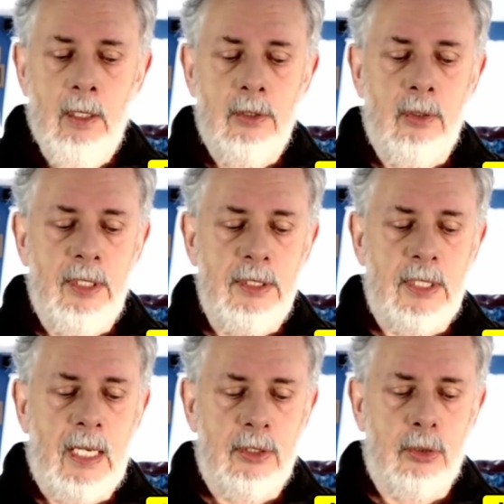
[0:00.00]
So these
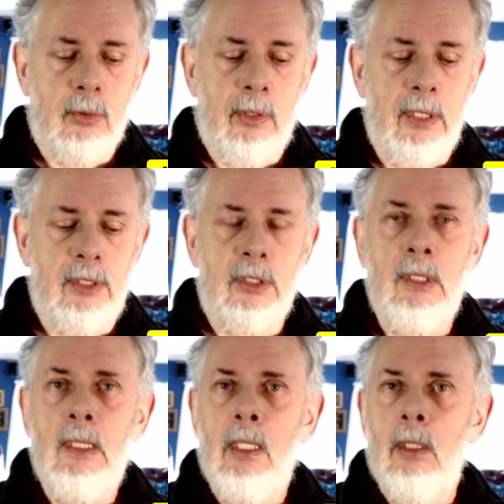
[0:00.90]
asteroids
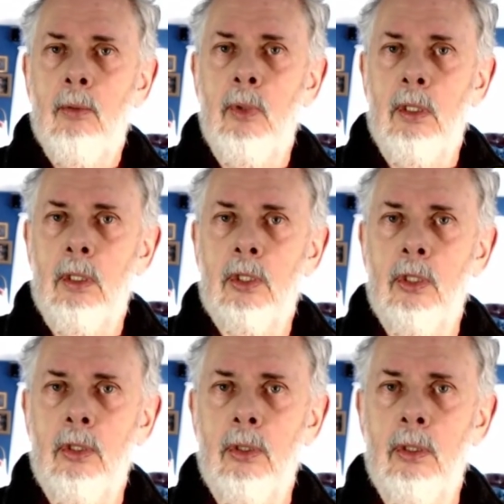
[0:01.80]
will
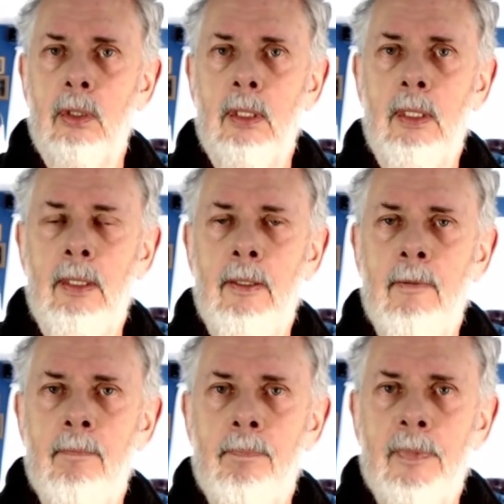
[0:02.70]
occur
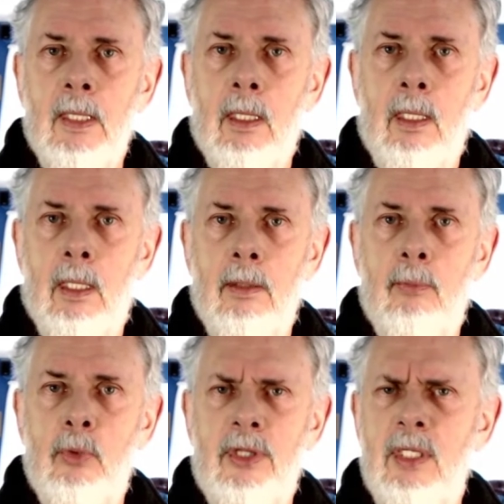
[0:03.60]
uh,
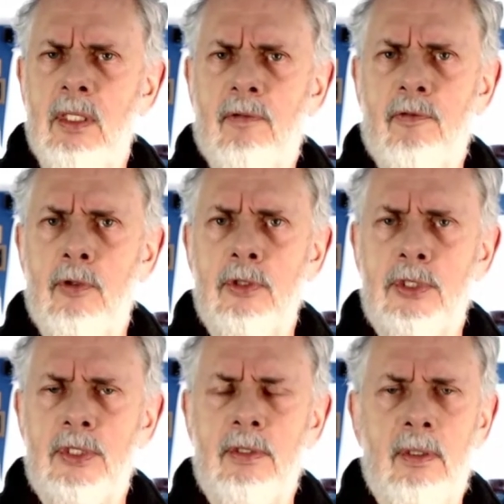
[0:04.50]
within the
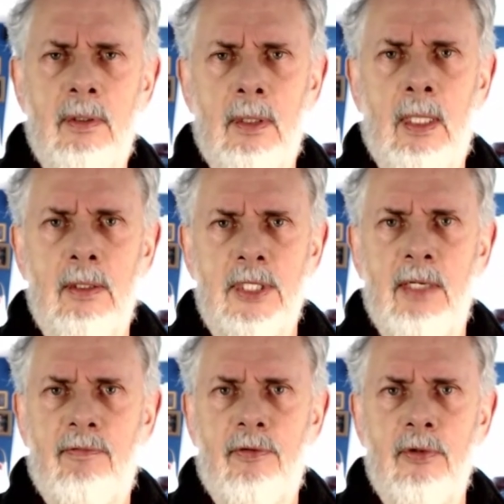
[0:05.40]
first, I'll say
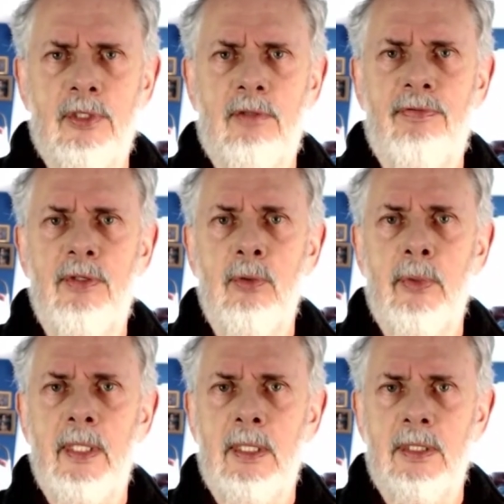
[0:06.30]
first few
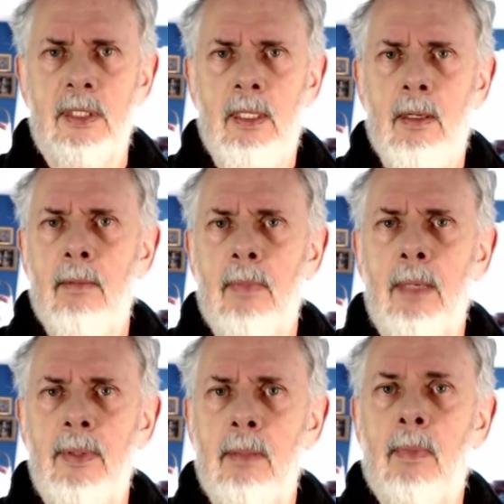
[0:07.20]
weeks,
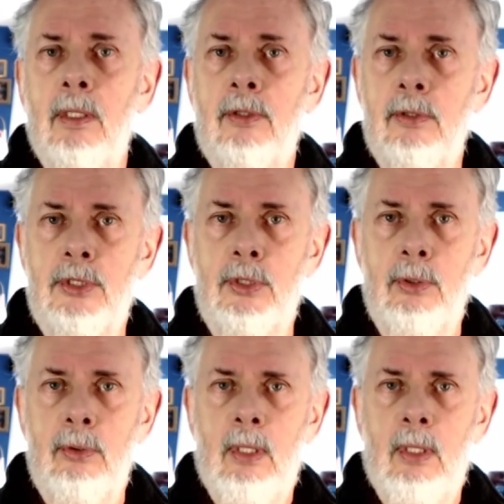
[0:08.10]
maybe a month or two